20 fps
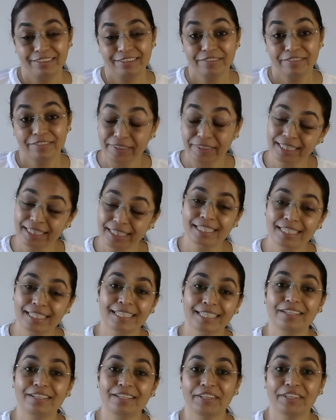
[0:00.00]
with the
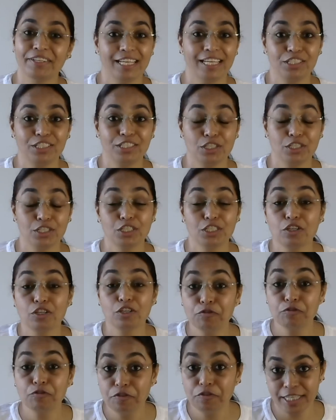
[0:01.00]
significations
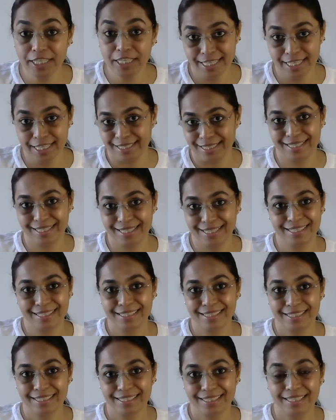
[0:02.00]
of Venus
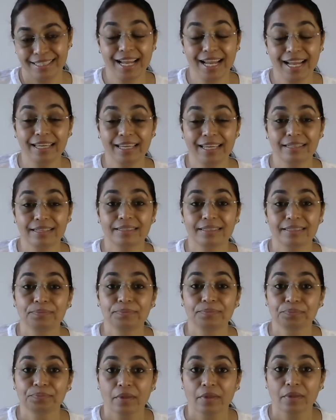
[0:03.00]
like
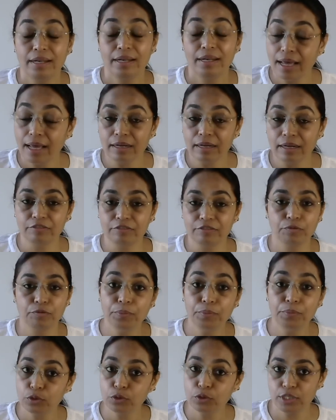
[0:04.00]
love,
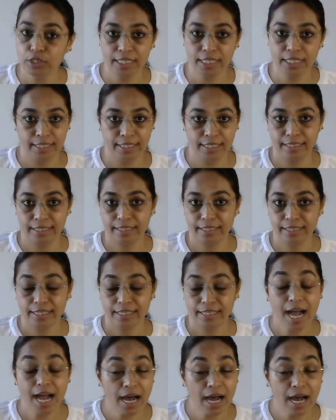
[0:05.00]
beauty,
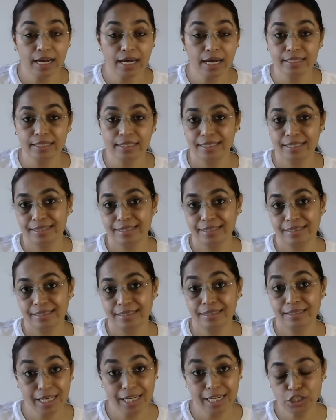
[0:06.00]
art,
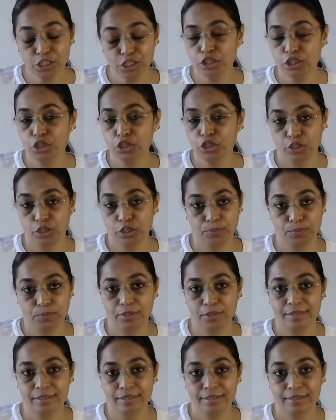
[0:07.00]

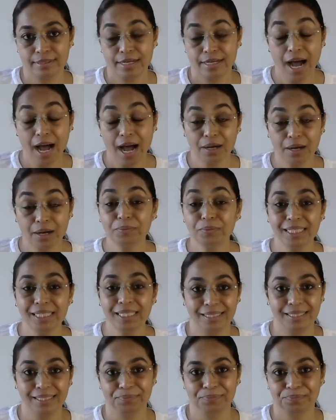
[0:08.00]
relationships,
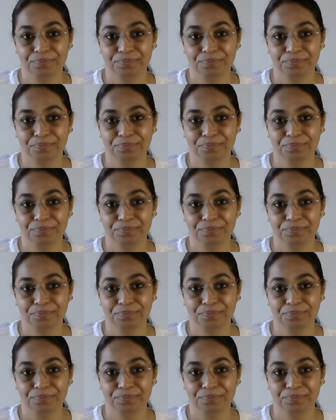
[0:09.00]
harmony.